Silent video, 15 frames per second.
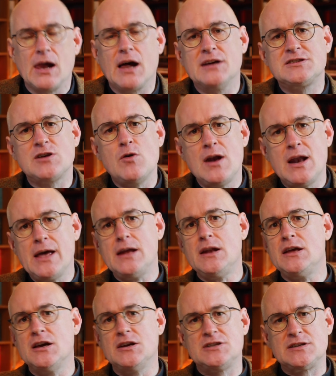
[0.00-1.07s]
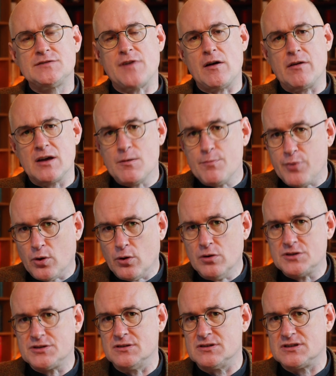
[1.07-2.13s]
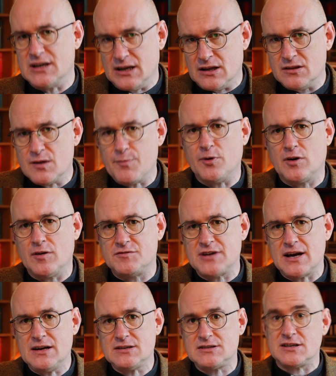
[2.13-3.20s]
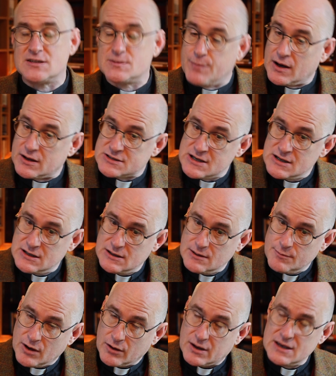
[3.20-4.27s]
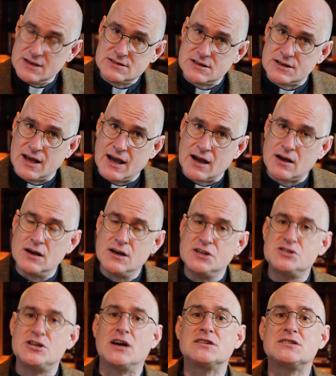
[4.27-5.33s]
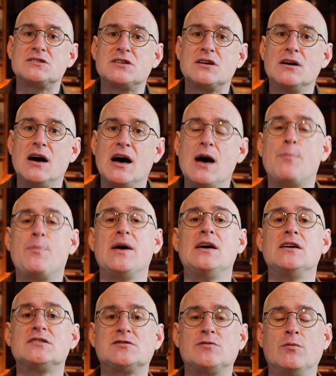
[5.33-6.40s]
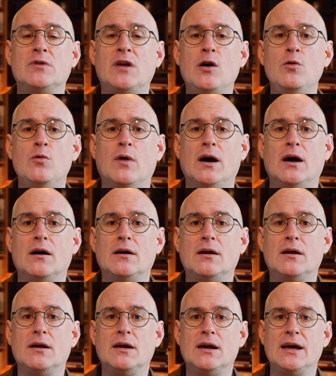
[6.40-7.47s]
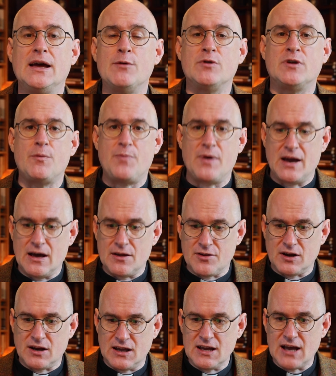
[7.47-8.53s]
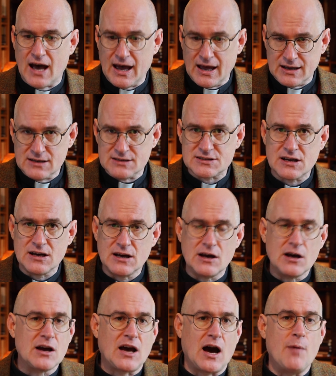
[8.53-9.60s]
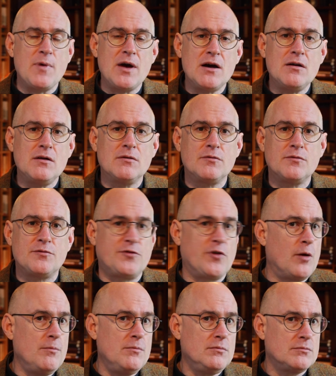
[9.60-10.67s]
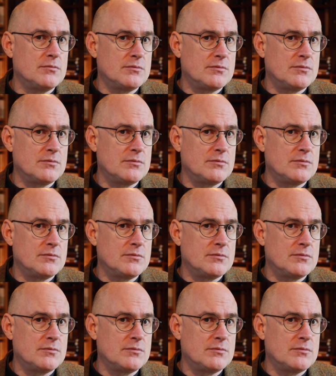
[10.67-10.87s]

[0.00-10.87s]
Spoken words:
And so lineage is very important in the book of Genesis, but Melchizedek just appears from nowhere. It would appear that he is coming from,